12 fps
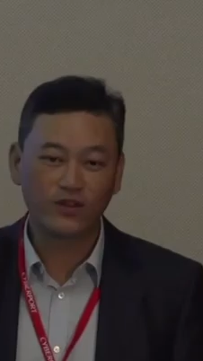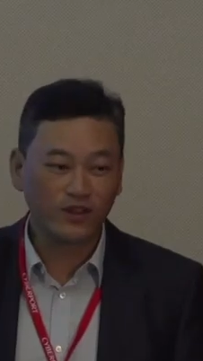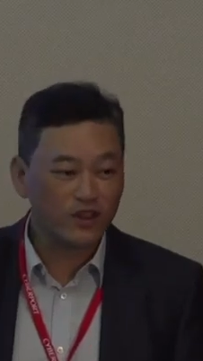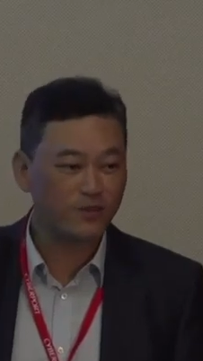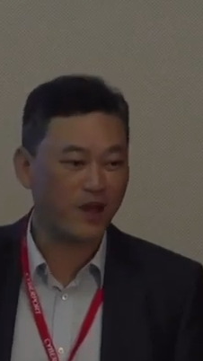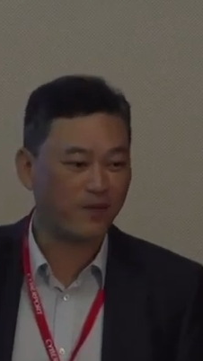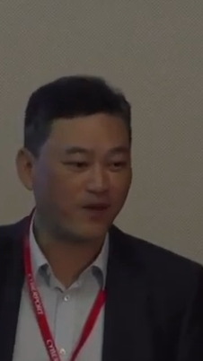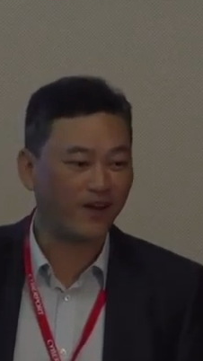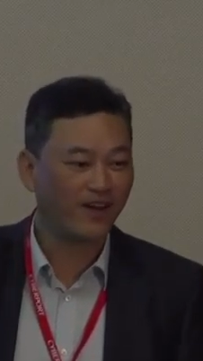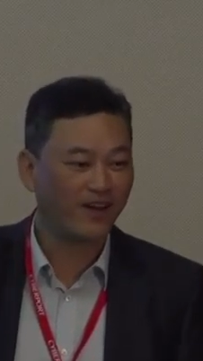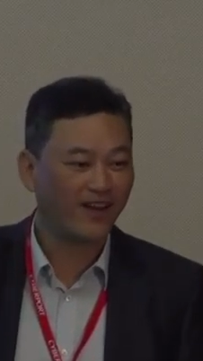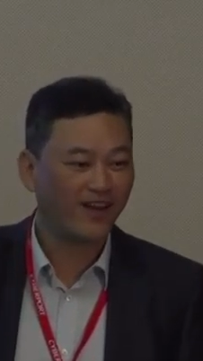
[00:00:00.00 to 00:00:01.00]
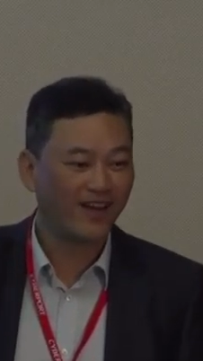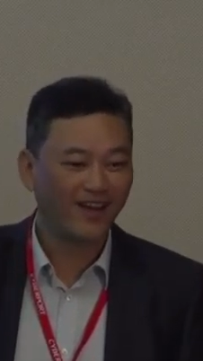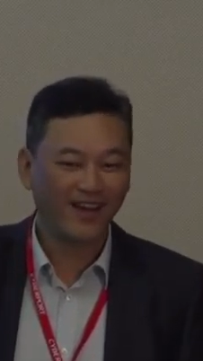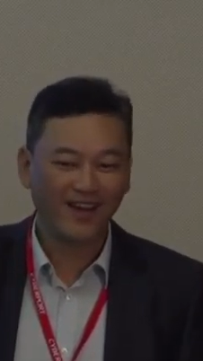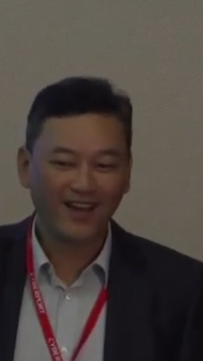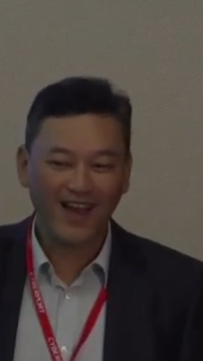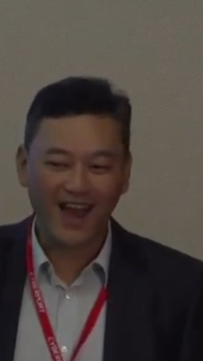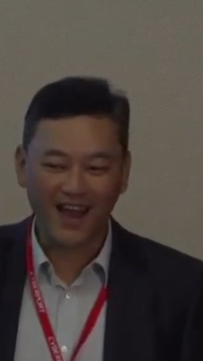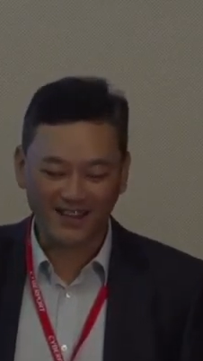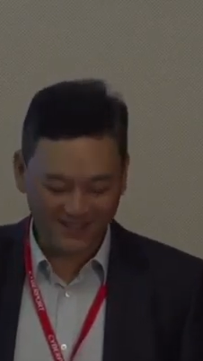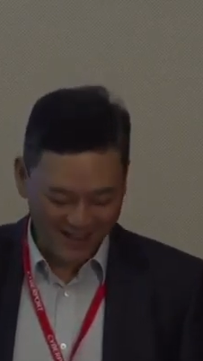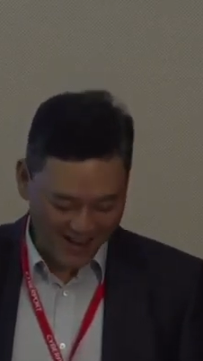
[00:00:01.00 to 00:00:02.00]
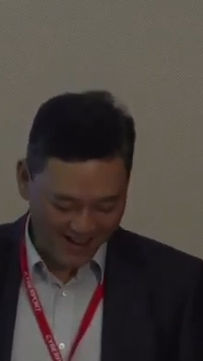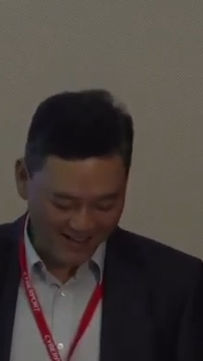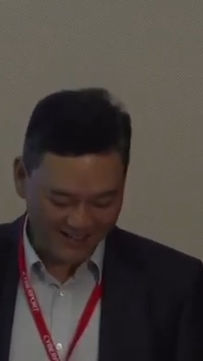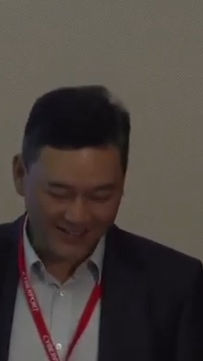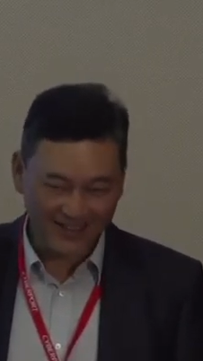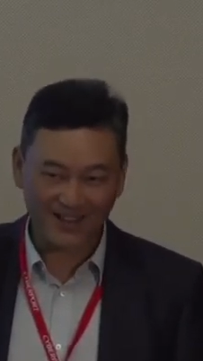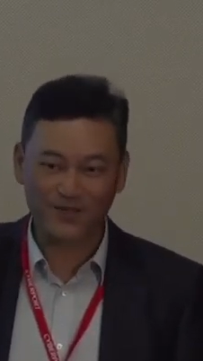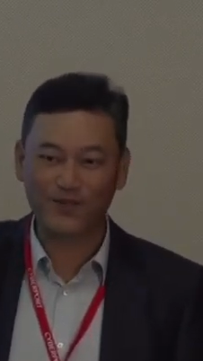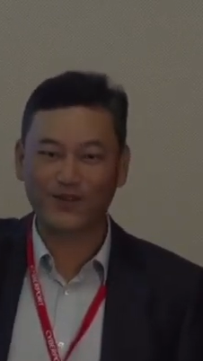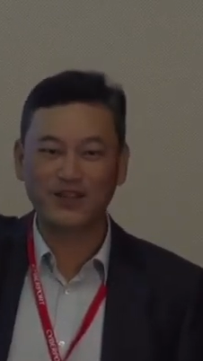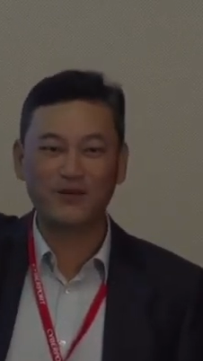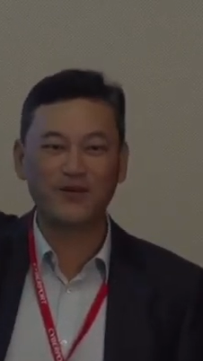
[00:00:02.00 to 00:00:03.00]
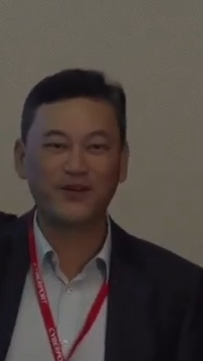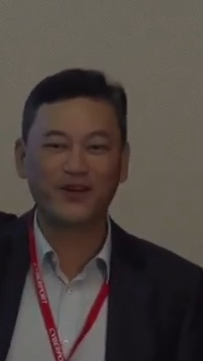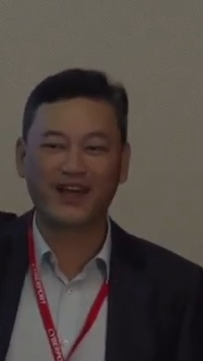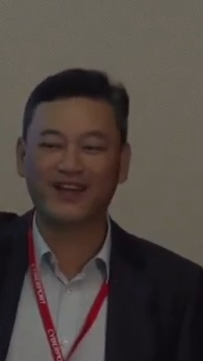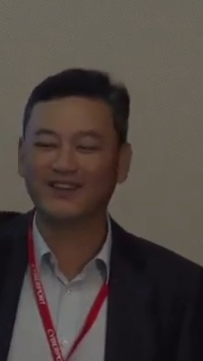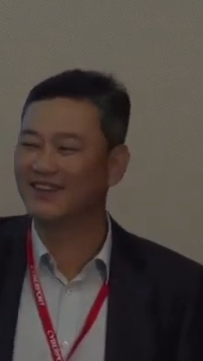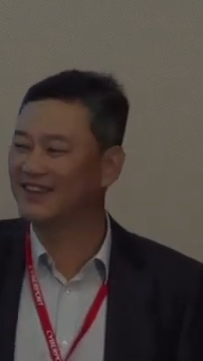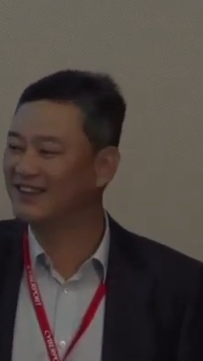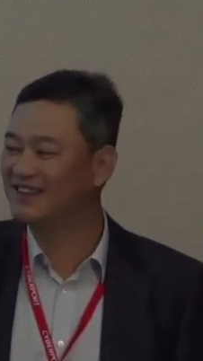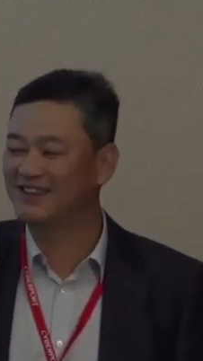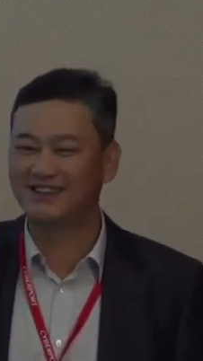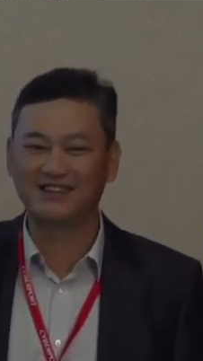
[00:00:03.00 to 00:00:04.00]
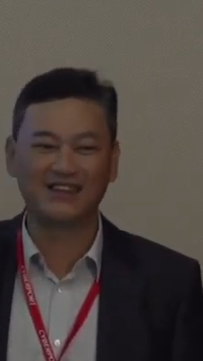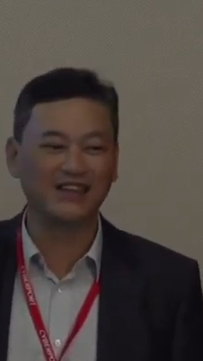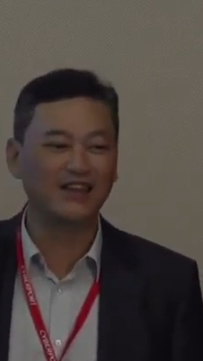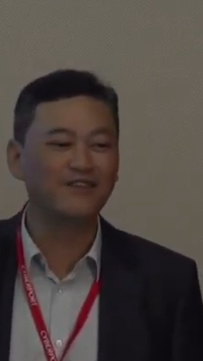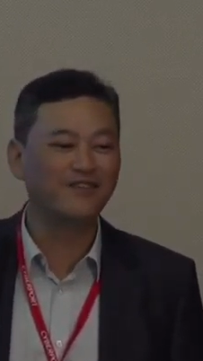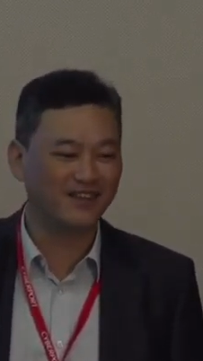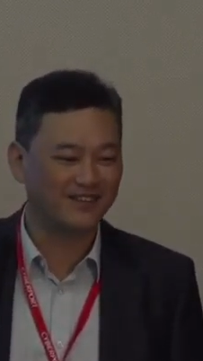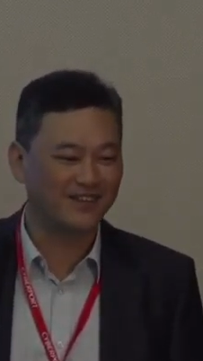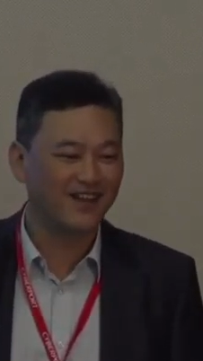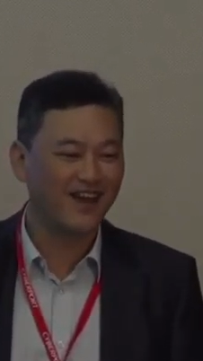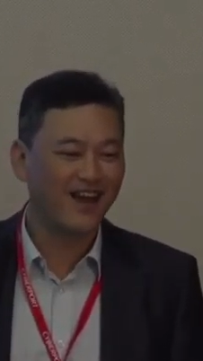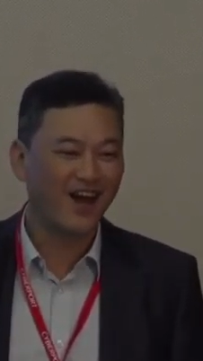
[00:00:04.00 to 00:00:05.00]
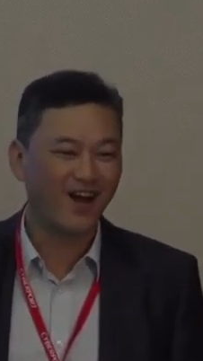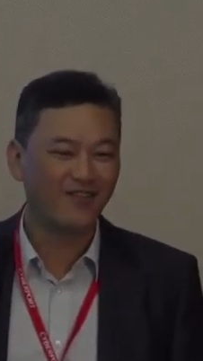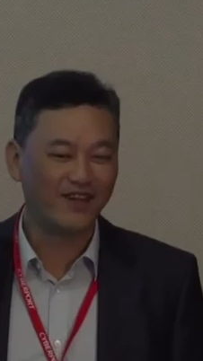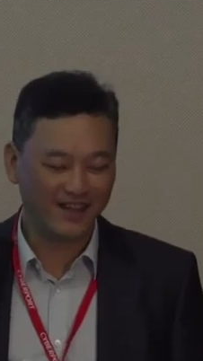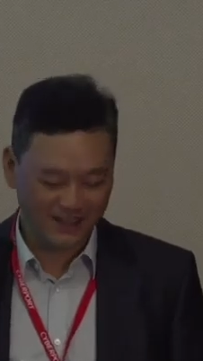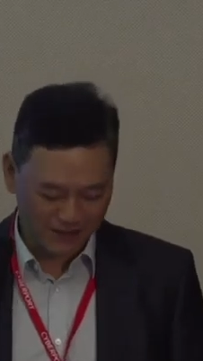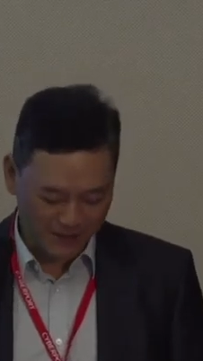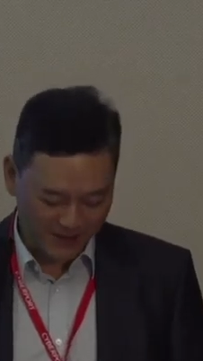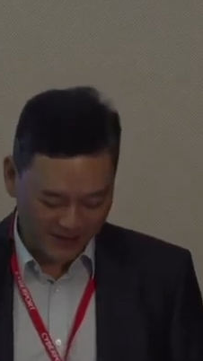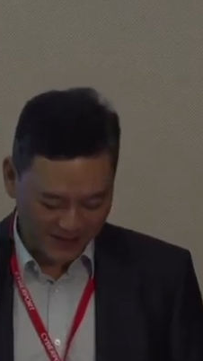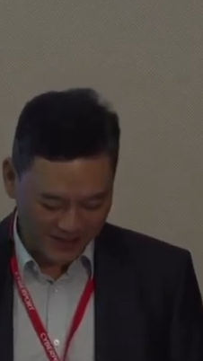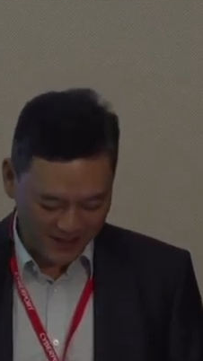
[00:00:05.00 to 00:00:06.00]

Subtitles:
this paper. And for some of you who cannot see this is a leaflet of this particular